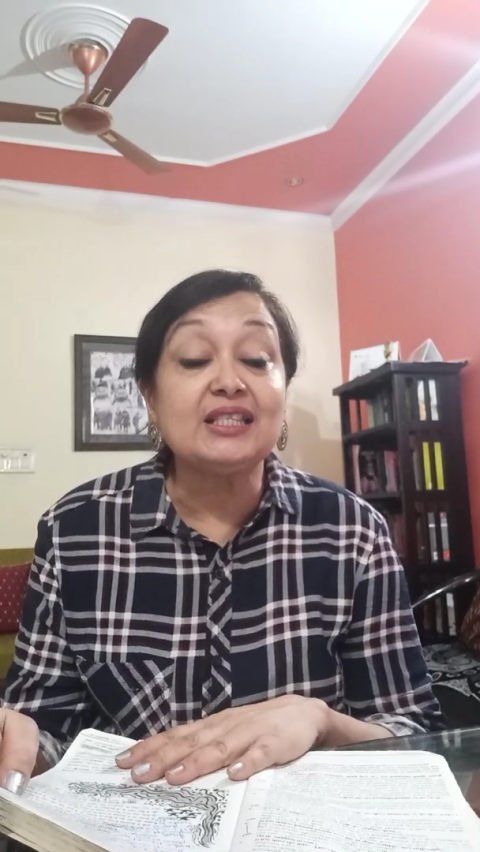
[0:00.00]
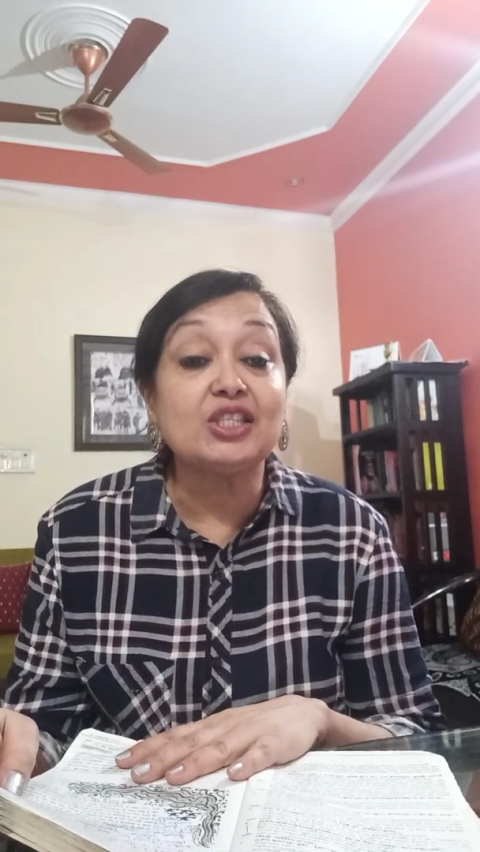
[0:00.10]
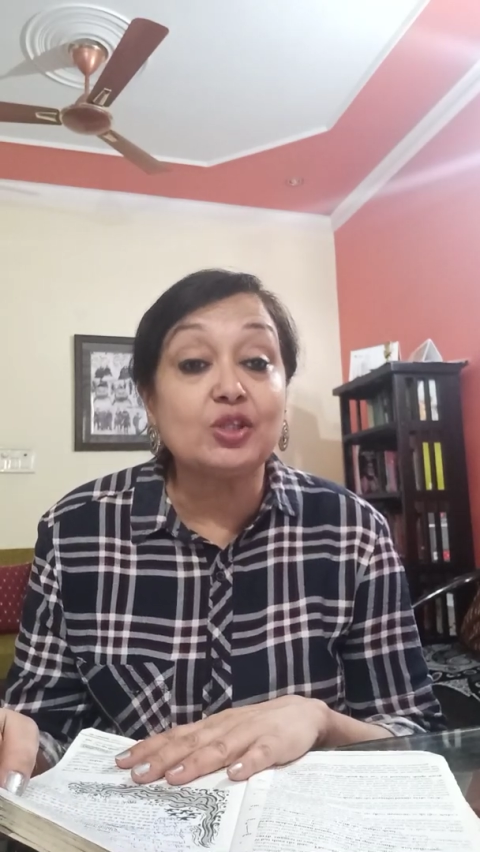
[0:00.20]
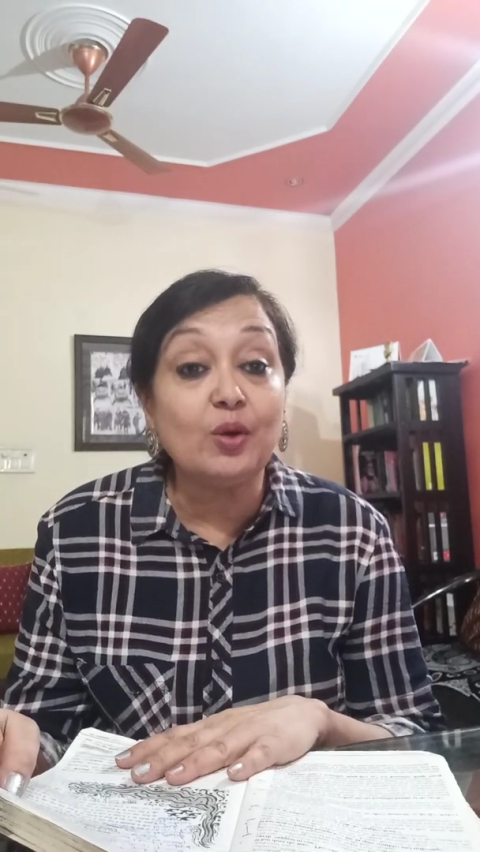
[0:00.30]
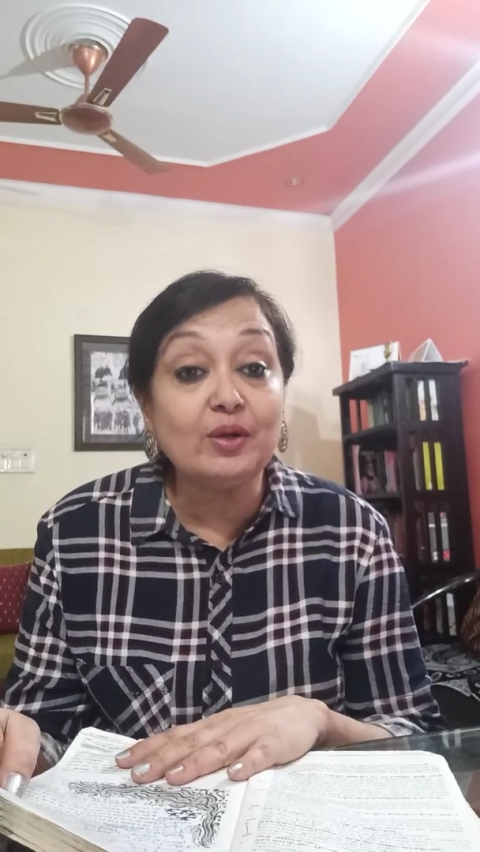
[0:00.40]

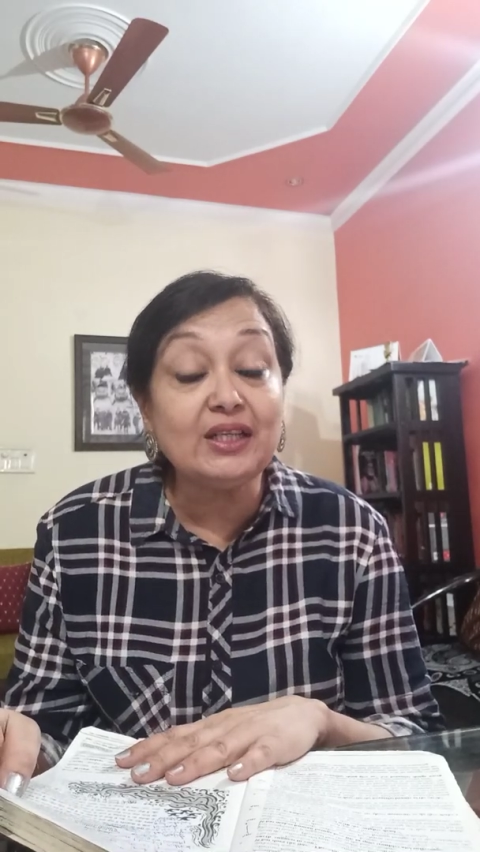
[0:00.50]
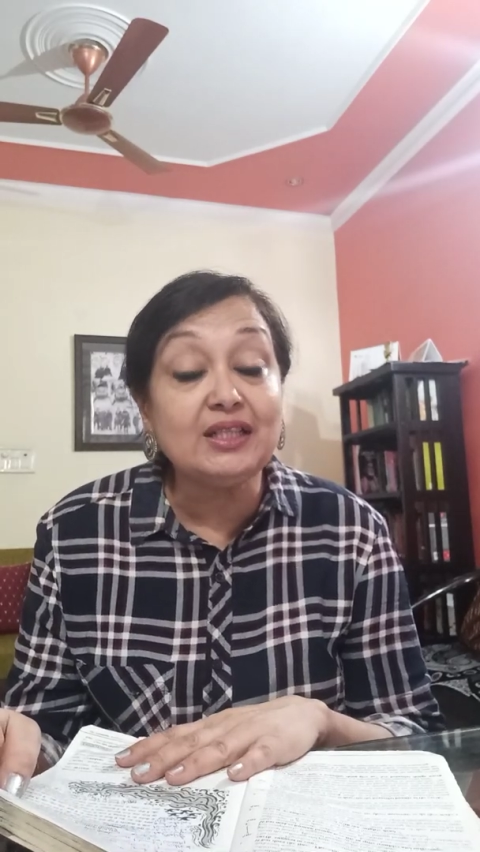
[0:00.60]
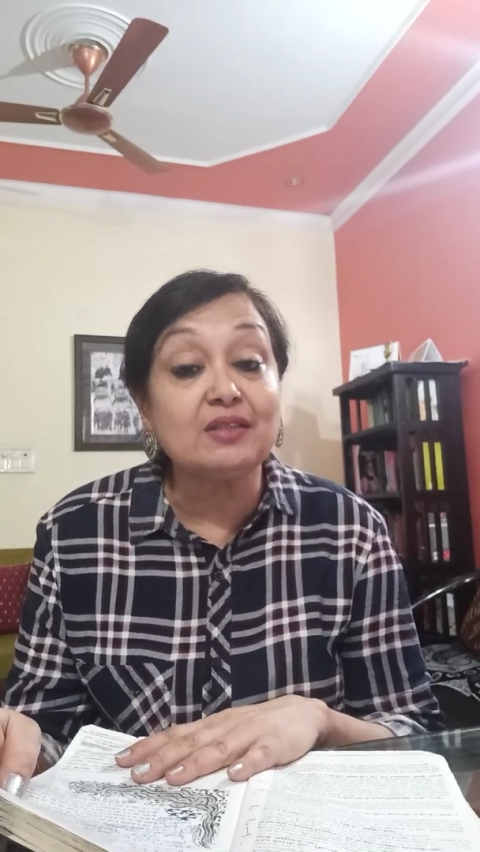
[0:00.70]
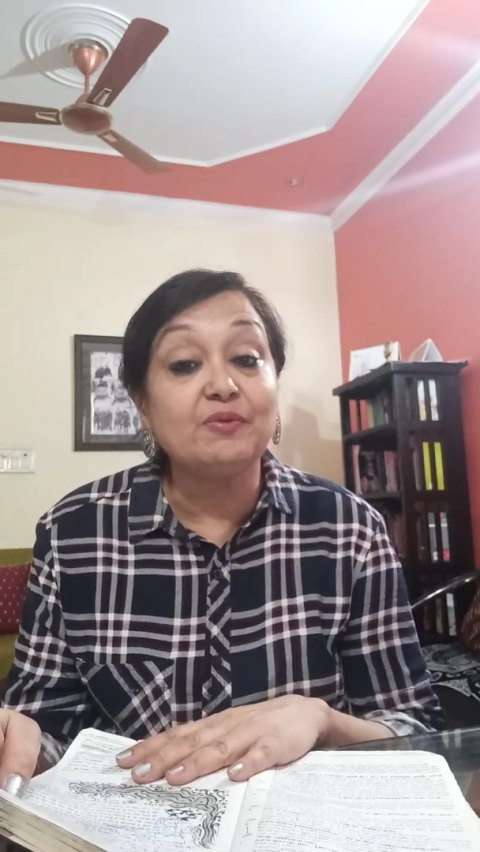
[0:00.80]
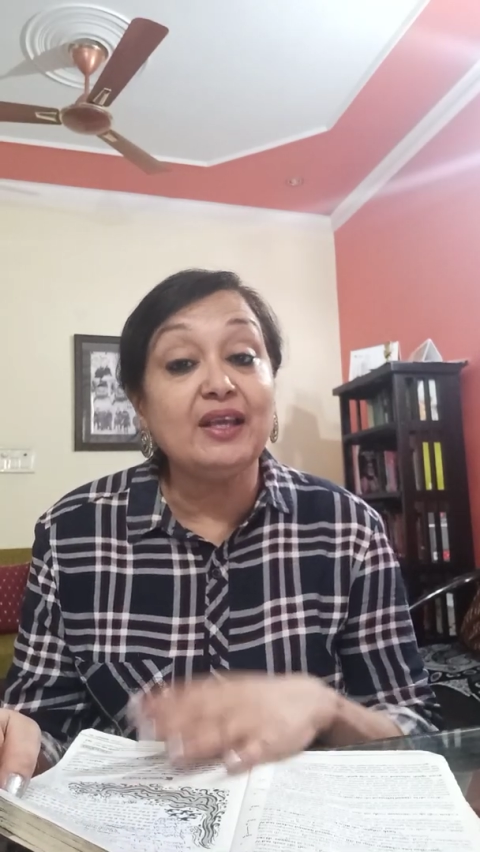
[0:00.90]

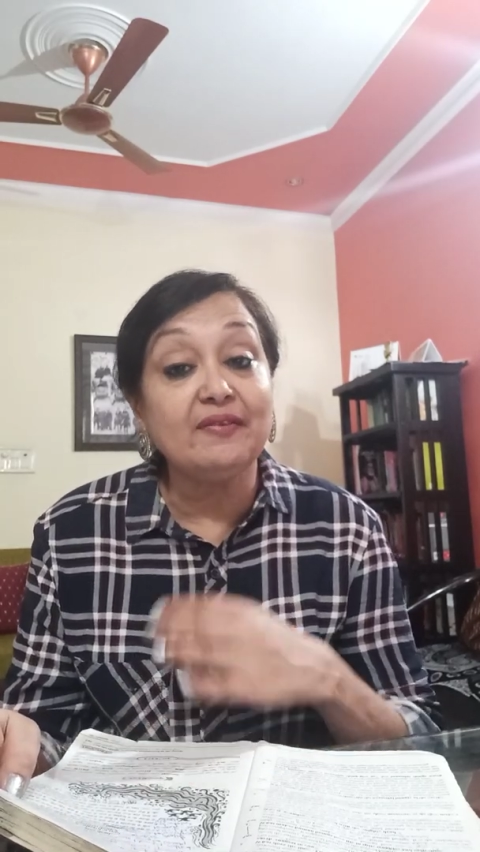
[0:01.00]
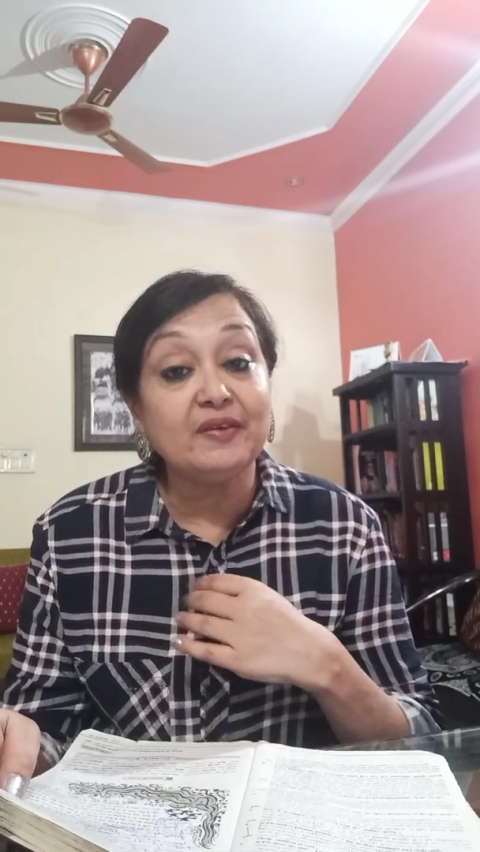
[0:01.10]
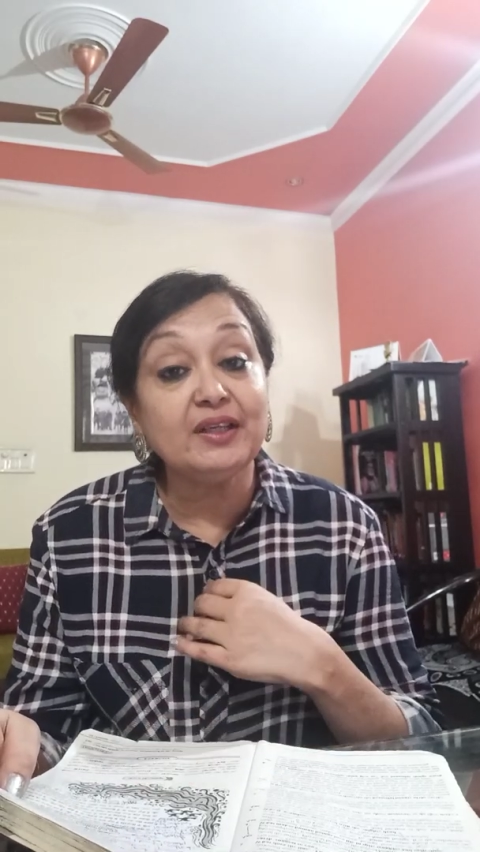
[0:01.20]
stories we have